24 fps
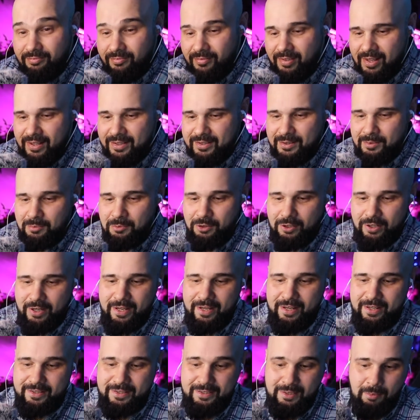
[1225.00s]
Some more
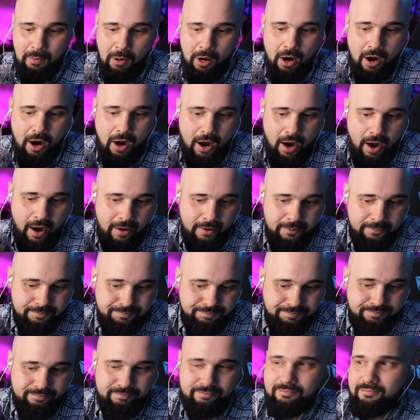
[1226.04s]
ASMR.
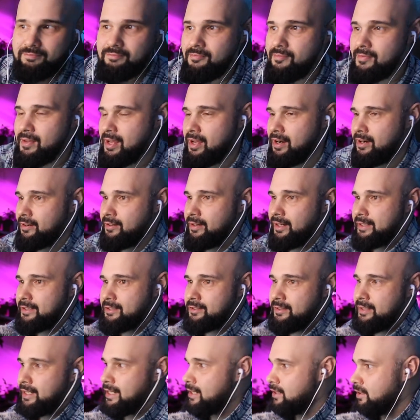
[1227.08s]
All right, so
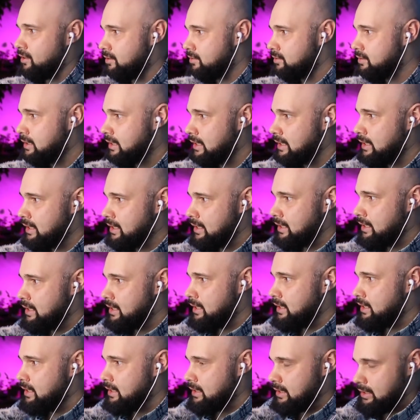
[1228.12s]
now
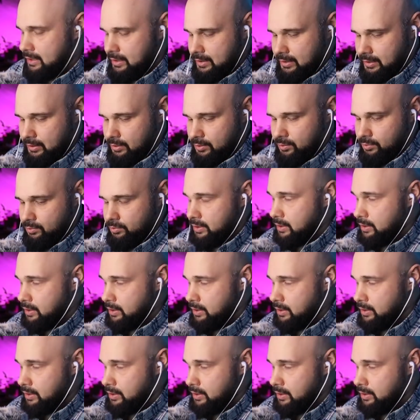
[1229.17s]
we